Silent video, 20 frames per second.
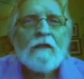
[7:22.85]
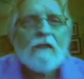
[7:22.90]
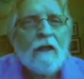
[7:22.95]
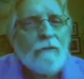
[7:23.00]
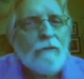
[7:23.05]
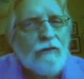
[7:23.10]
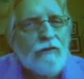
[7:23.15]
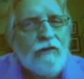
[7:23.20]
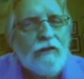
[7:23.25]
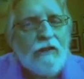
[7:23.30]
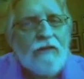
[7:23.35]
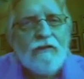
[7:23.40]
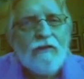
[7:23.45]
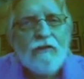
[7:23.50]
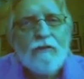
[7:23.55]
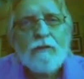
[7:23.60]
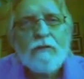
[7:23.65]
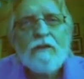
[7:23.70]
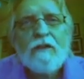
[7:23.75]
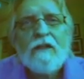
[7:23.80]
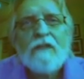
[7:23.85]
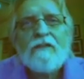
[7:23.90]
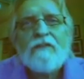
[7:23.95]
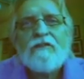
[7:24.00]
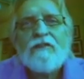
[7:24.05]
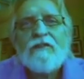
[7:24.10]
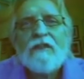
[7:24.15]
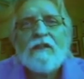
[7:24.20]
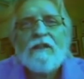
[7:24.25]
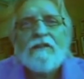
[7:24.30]
Conversations with God
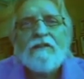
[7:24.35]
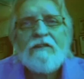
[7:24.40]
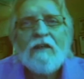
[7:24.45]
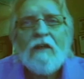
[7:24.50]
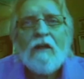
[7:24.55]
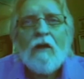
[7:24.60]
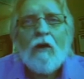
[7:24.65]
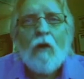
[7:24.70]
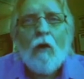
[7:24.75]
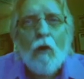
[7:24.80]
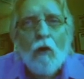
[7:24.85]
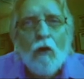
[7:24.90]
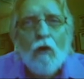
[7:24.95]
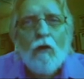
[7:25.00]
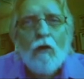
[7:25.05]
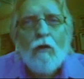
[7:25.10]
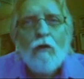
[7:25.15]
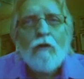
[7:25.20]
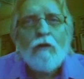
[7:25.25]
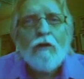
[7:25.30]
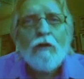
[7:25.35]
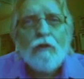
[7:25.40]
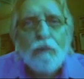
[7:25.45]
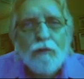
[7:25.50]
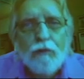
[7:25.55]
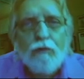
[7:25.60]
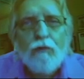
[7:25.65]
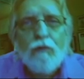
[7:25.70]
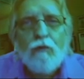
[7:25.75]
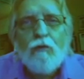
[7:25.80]
says all
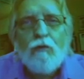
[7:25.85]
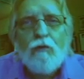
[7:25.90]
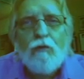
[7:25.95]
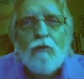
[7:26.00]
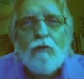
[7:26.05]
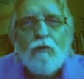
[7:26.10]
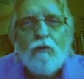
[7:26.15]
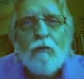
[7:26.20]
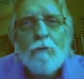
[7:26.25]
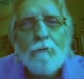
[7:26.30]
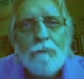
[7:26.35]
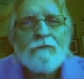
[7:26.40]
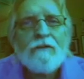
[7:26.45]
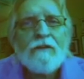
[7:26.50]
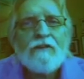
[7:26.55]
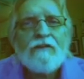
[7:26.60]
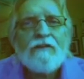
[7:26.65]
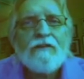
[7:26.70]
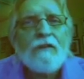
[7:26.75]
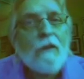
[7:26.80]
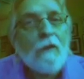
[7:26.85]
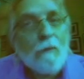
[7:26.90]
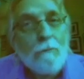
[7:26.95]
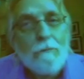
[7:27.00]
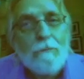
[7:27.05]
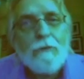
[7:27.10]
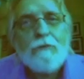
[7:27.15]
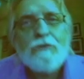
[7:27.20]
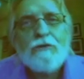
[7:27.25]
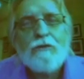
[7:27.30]
true benefits are
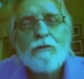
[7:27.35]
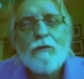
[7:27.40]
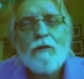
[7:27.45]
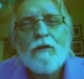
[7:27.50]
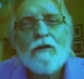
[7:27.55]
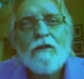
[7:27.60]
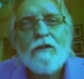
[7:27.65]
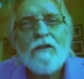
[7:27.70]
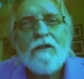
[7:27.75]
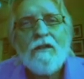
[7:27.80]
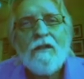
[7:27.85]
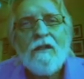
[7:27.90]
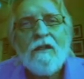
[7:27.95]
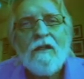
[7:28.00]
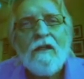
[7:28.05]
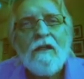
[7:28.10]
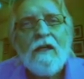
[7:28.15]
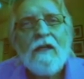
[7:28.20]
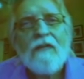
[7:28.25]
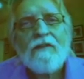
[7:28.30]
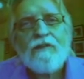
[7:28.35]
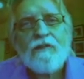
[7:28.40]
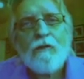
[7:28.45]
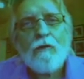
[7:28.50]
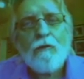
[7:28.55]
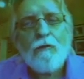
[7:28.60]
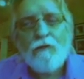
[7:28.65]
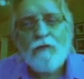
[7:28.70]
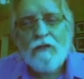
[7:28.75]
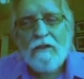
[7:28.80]
mutual. And
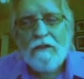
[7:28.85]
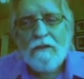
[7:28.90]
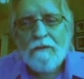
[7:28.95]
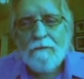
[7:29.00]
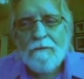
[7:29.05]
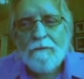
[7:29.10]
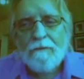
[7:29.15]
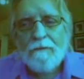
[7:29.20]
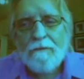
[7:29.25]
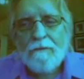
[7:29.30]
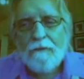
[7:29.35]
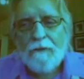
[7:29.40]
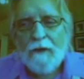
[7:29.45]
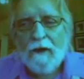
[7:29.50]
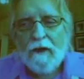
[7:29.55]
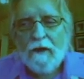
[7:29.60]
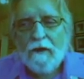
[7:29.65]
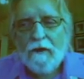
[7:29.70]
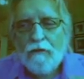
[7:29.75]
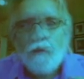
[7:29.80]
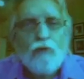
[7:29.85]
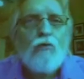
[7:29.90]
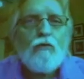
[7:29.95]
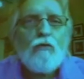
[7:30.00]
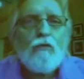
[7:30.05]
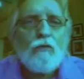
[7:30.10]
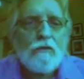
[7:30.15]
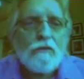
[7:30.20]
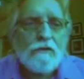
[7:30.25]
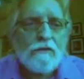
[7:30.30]
so the new